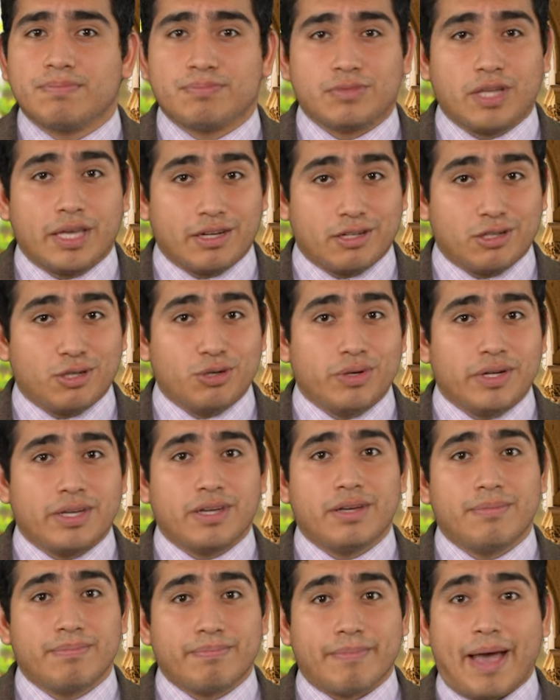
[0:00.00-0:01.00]

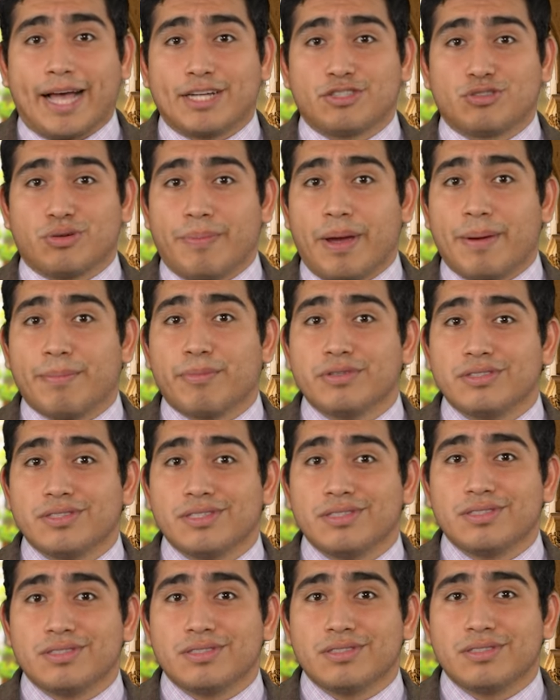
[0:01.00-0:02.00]
including mass
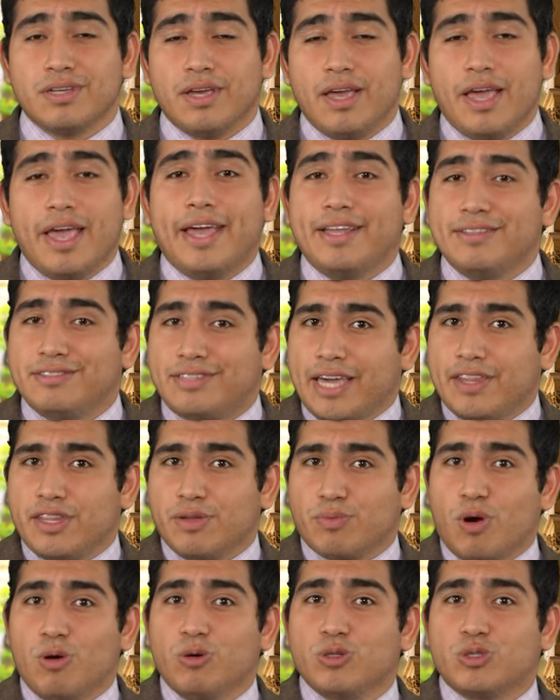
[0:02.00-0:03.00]
remembrances and daily
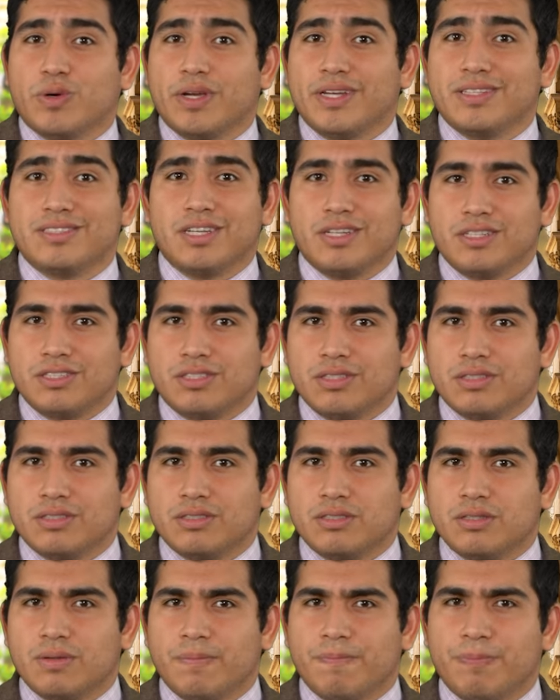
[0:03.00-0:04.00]
rosary
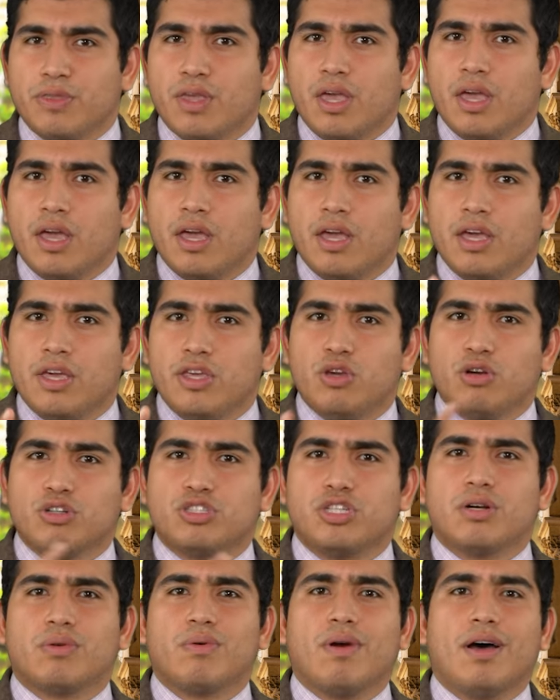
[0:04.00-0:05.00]
intentions. Your
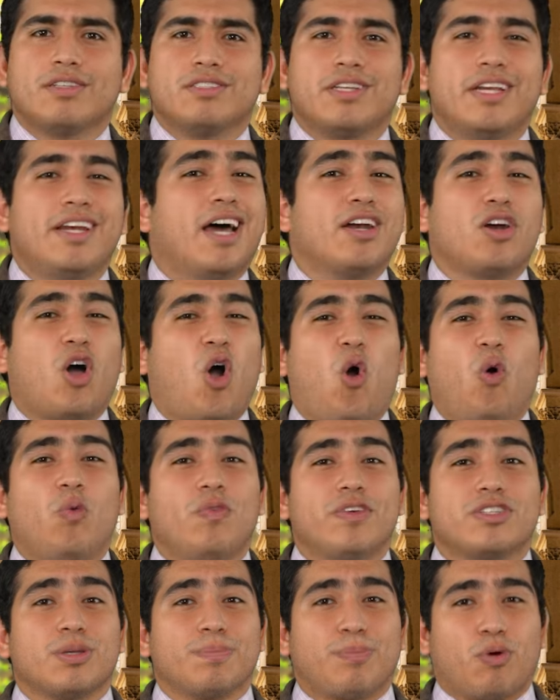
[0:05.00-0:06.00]
generosity not
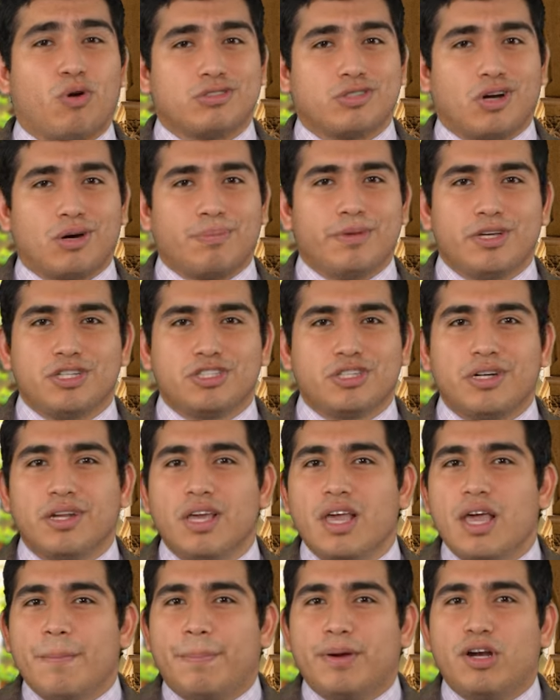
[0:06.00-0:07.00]
only supports our mission,
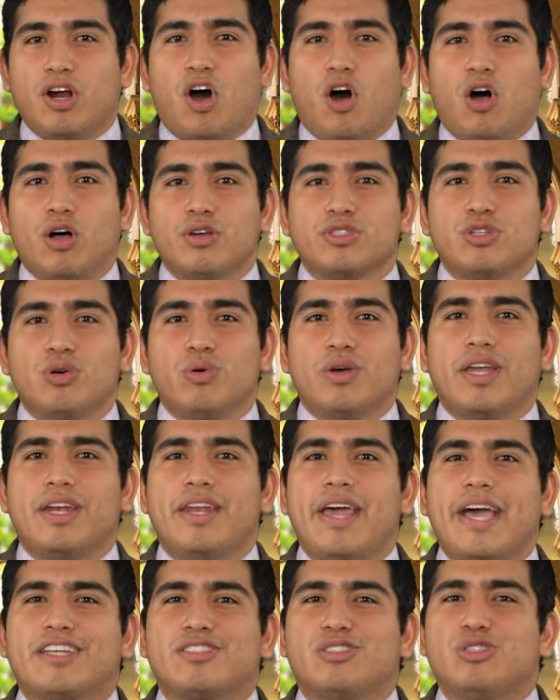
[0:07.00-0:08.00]
but also
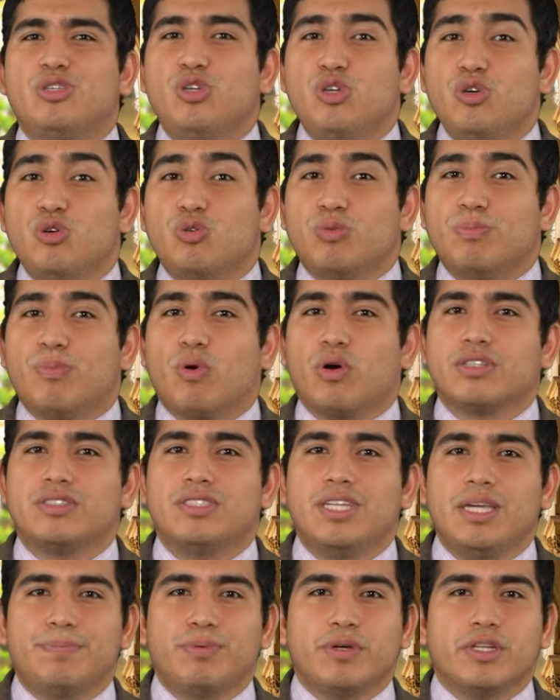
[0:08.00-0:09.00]
connects you more
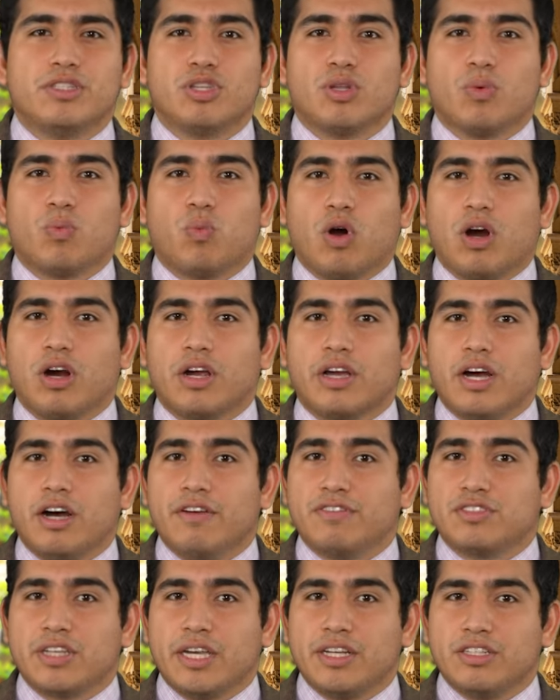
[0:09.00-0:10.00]
deeply to the work
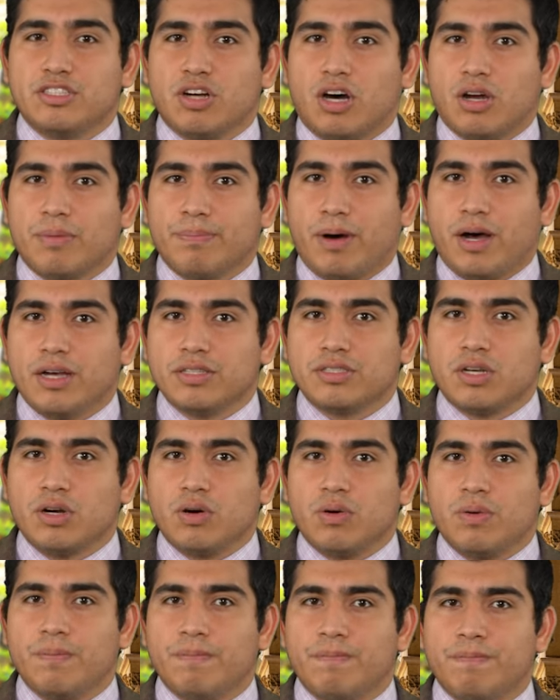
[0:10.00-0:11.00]
of Saint John
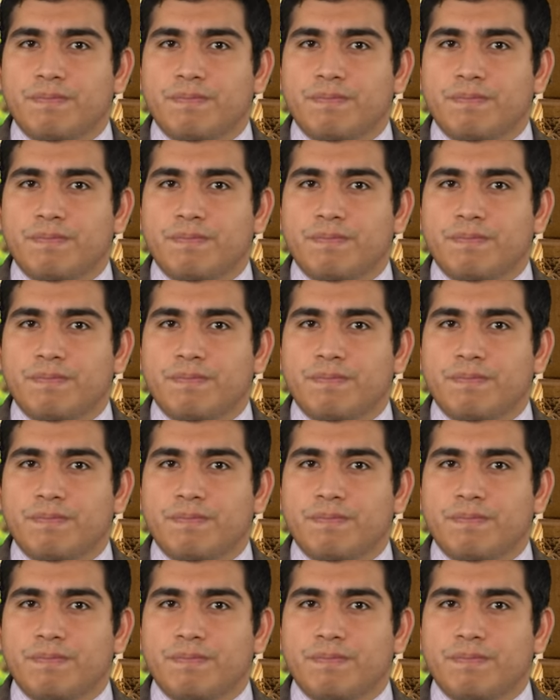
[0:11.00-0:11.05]
Bosco.